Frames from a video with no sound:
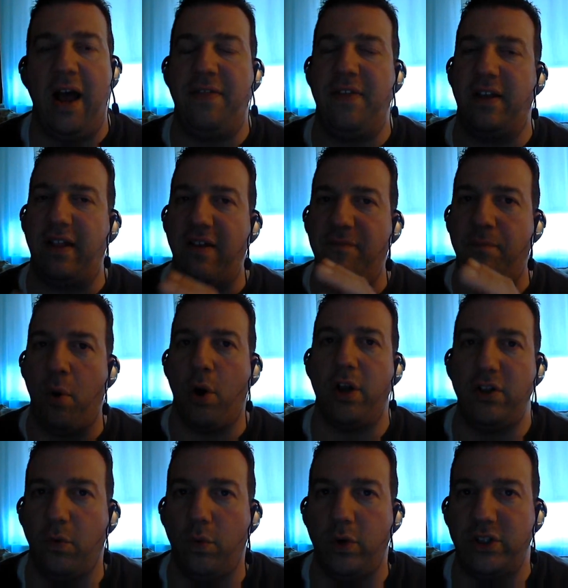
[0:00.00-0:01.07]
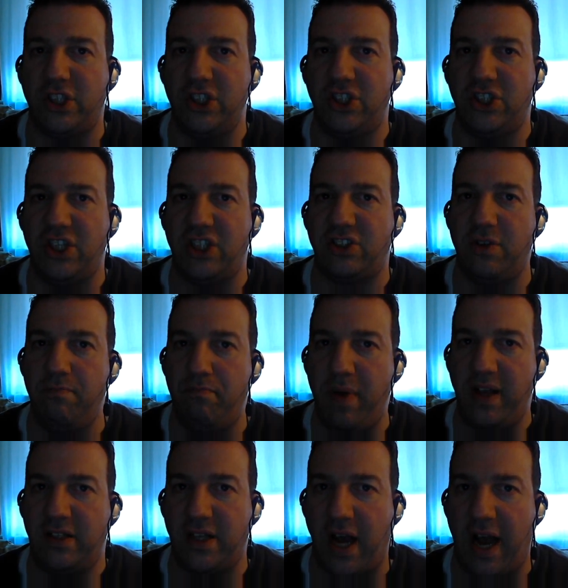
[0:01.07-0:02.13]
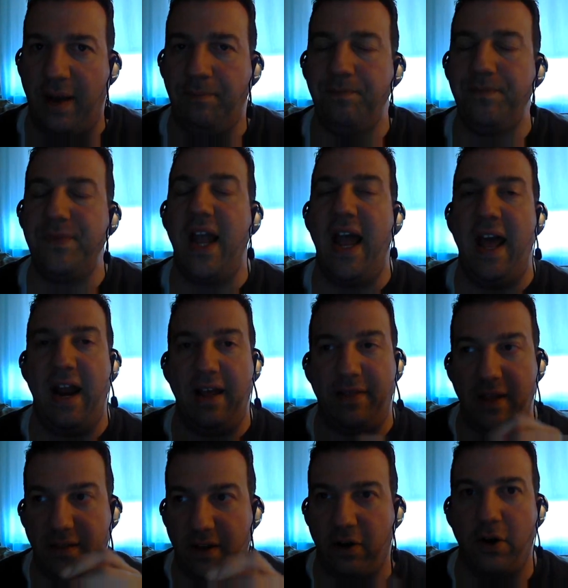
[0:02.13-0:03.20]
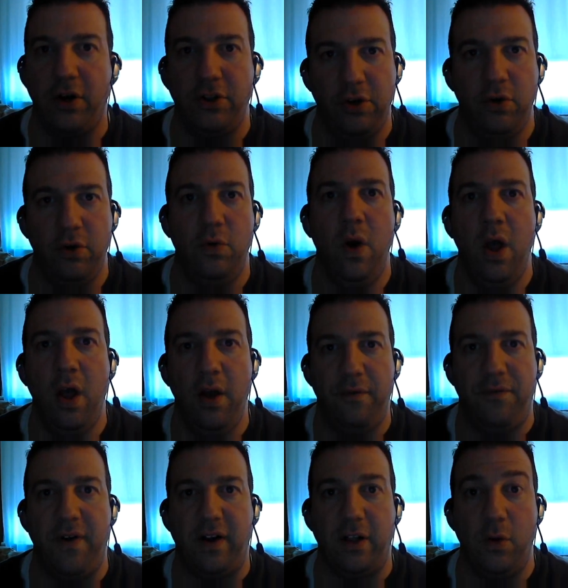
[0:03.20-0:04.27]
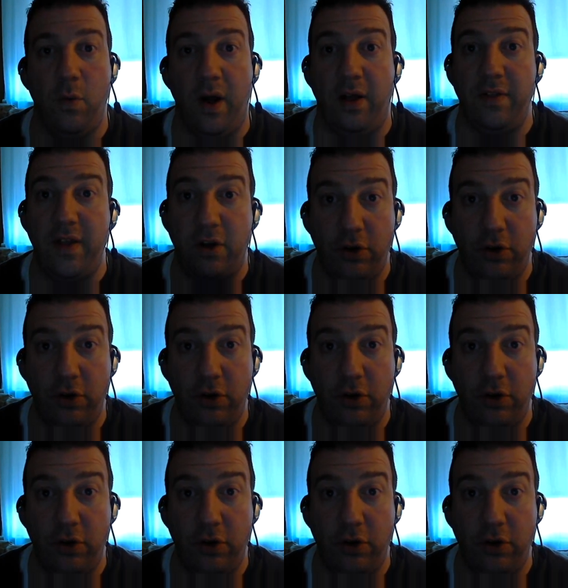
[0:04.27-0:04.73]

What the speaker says: I think they've bought into Woodson's system big time, and I think they're going to do fairly well.